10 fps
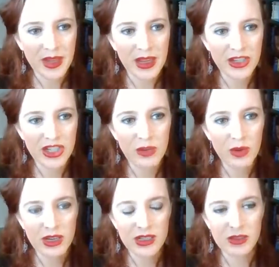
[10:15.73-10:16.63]
she
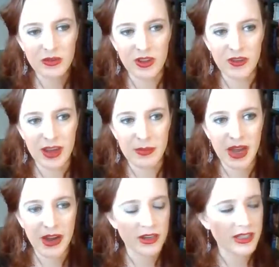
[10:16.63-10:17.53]
works for the
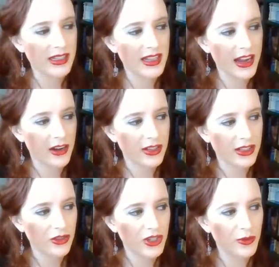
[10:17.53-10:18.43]
vampire slayers.
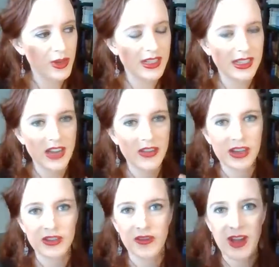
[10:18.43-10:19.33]
So she runs a safe
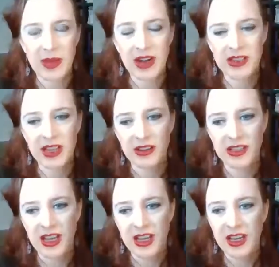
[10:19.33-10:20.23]
house for vampire
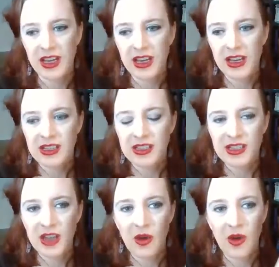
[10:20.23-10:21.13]
slayers.
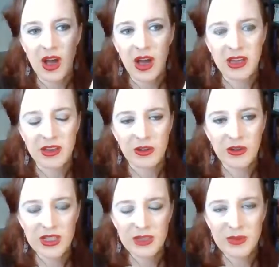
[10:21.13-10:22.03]
So on
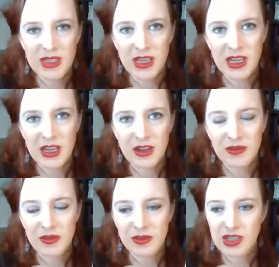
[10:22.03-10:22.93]
Christmas
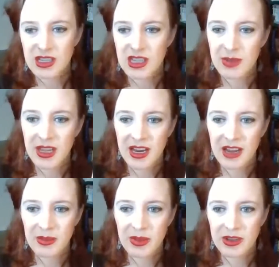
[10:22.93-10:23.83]
Eve, just like the beginning
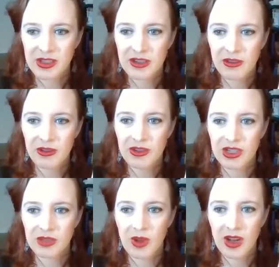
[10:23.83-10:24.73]
of the book, Scrooge
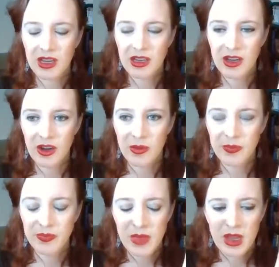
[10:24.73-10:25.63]
is walking home